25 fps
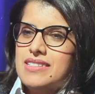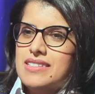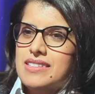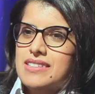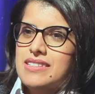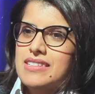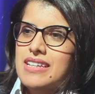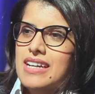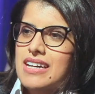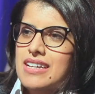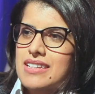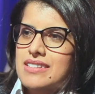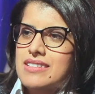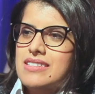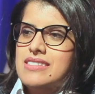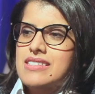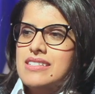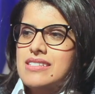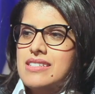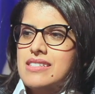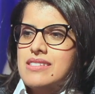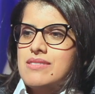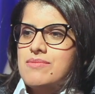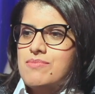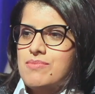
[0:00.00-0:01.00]
Yeah, this
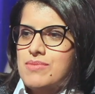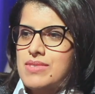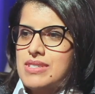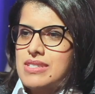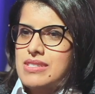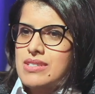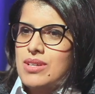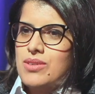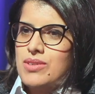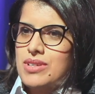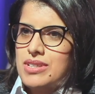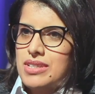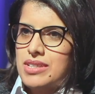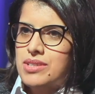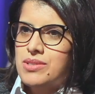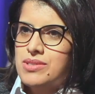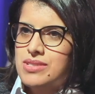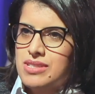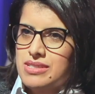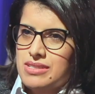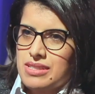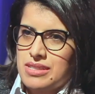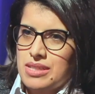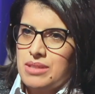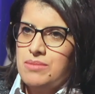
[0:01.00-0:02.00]
is our
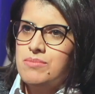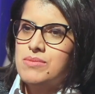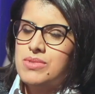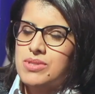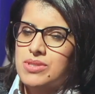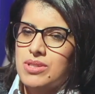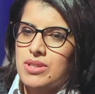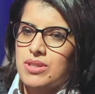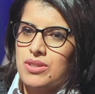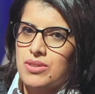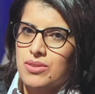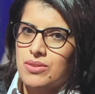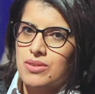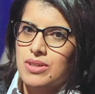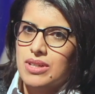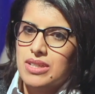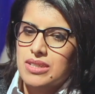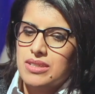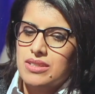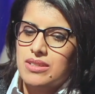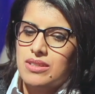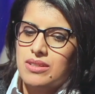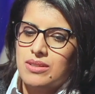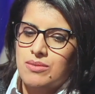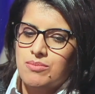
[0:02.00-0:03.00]
ecosystem. So
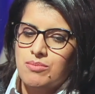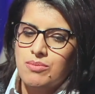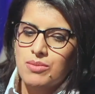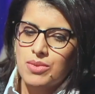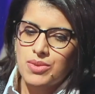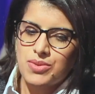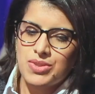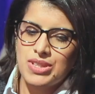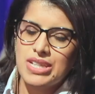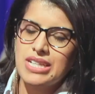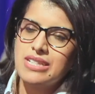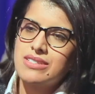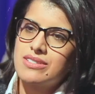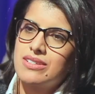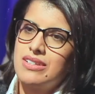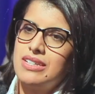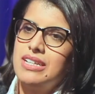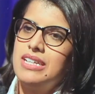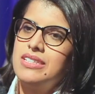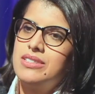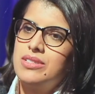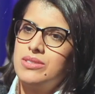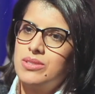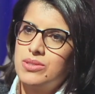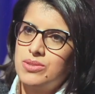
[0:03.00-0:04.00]
things
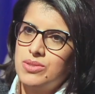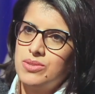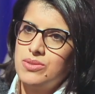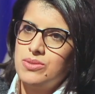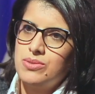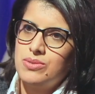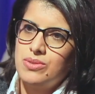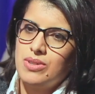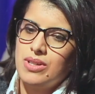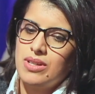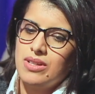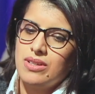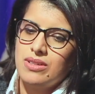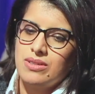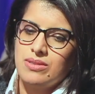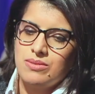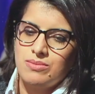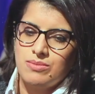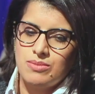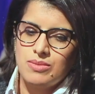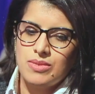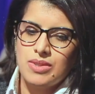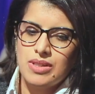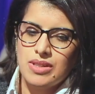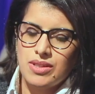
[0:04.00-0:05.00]
related to
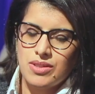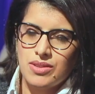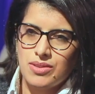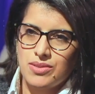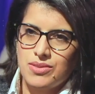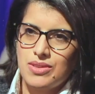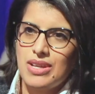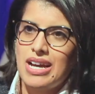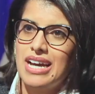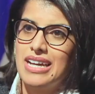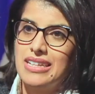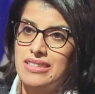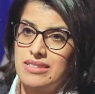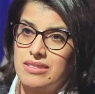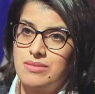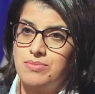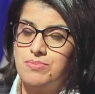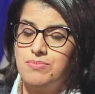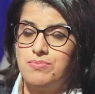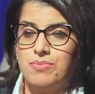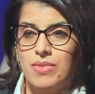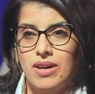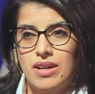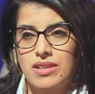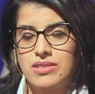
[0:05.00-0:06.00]
that
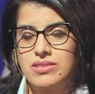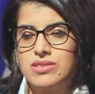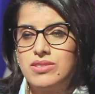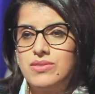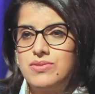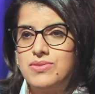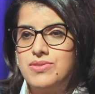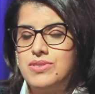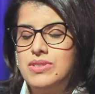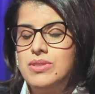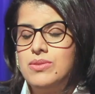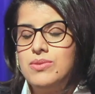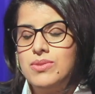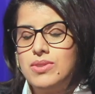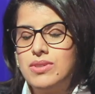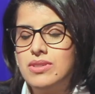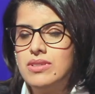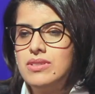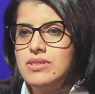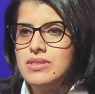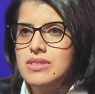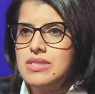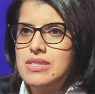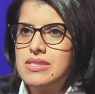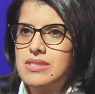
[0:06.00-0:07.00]
part of the
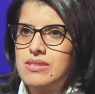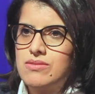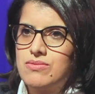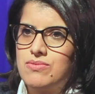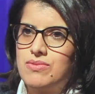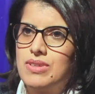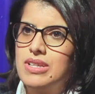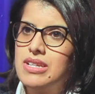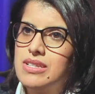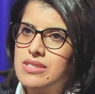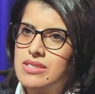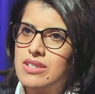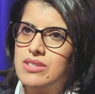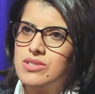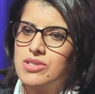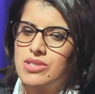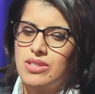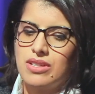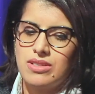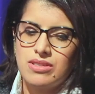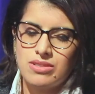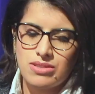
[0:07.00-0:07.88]
world is very essential.